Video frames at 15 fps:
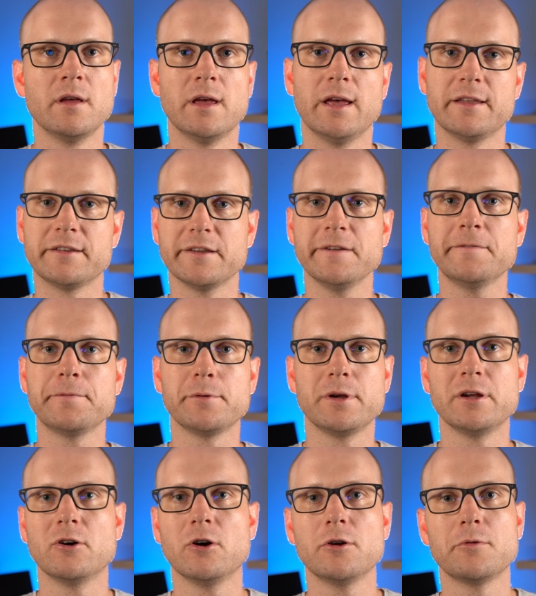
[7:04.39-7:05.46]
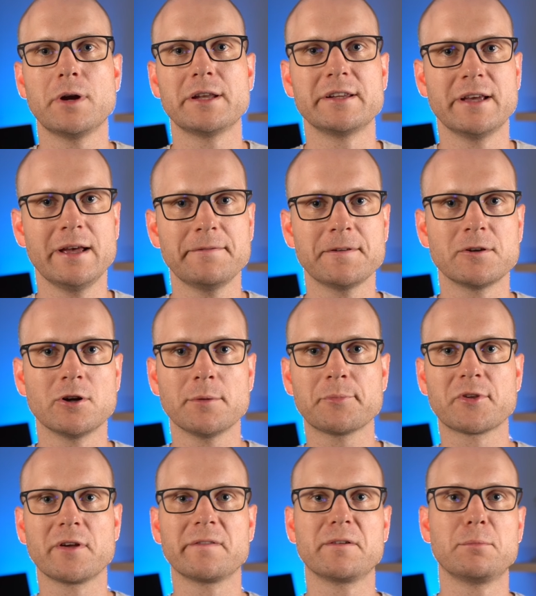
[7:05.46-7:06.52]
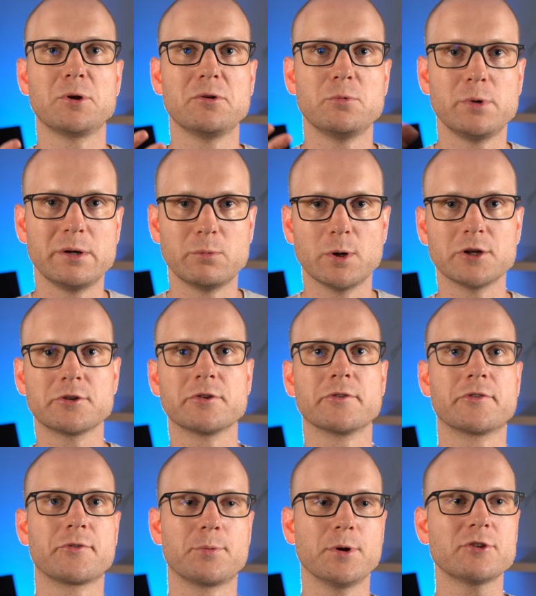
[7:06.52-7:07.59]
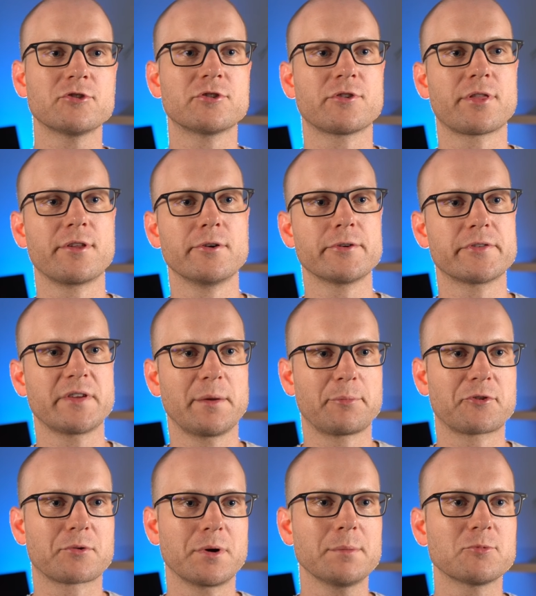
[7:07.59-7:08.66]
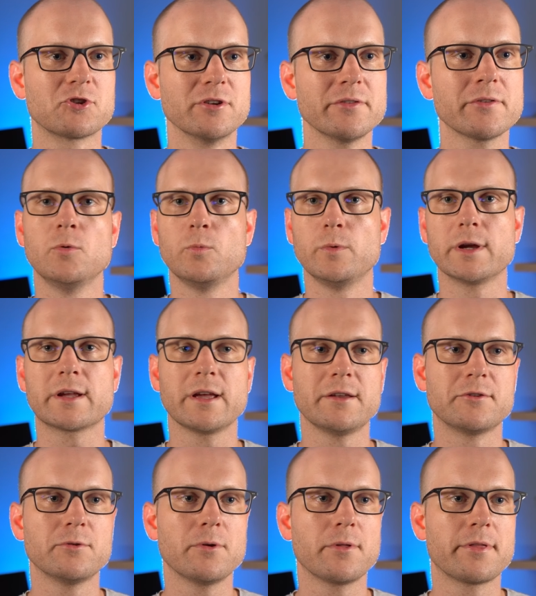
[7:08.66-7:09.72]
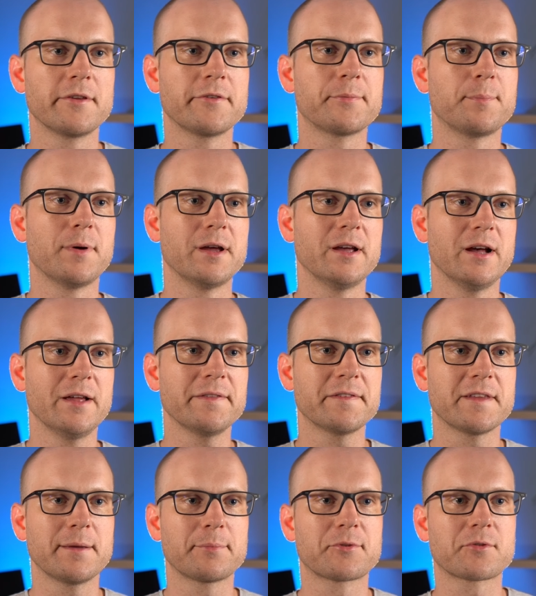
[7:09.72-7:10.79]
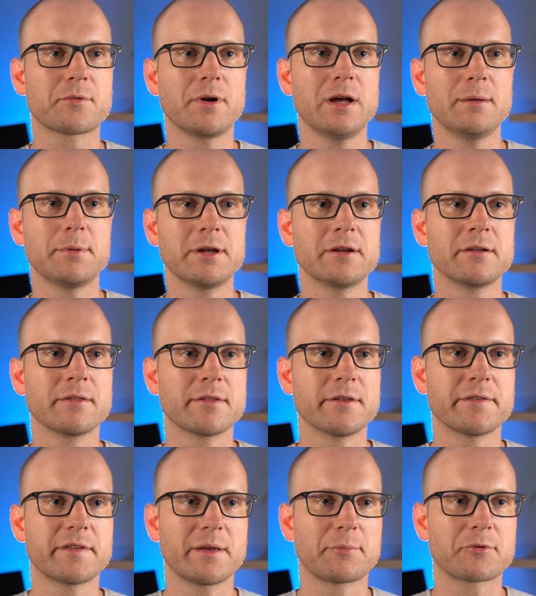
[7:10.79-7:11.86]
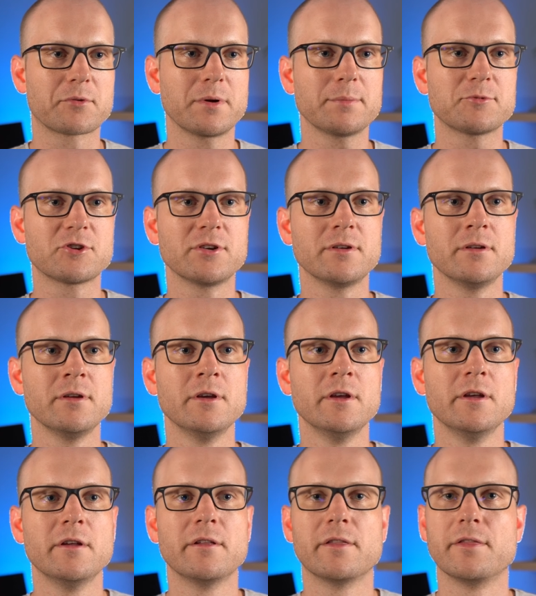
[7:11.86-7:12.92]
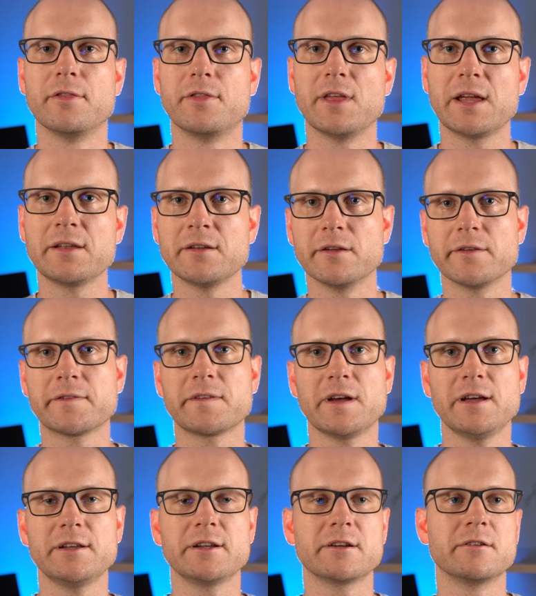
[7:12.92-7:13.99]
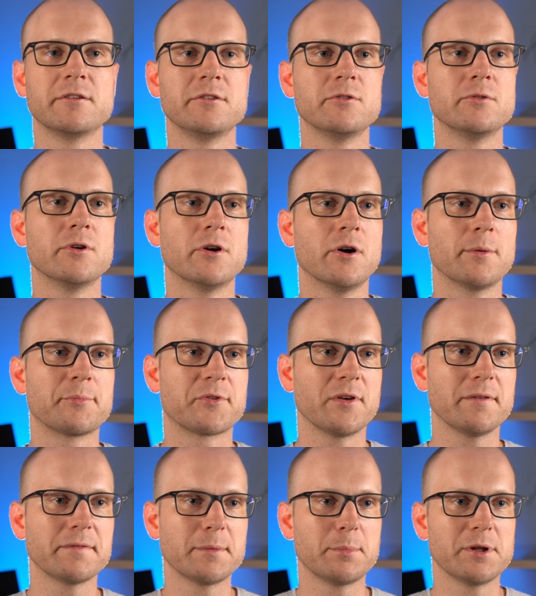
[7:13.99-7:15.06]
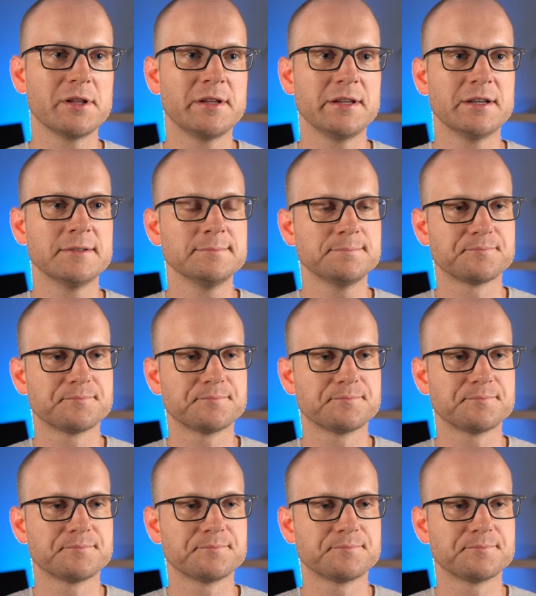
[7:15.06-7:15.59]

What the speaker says: And if we already have an observable, we want to switch those subscriptions. We can do this by unsubscribing the subscription, then assigning a new observable here.